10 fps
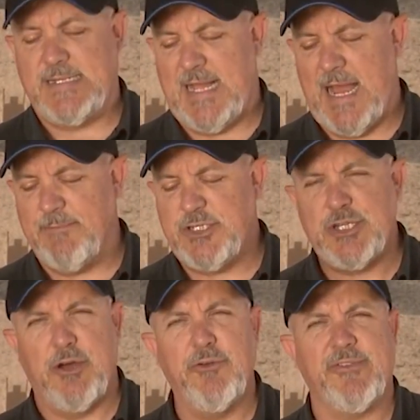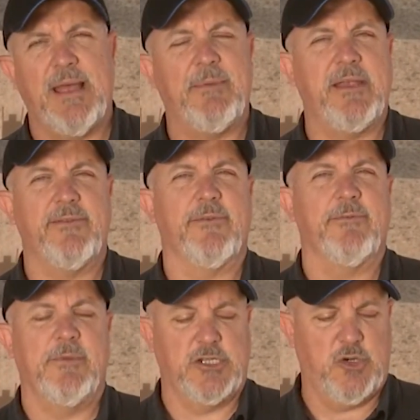that time chose that because it
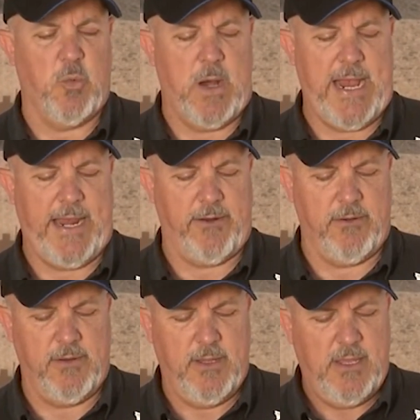was much quieter.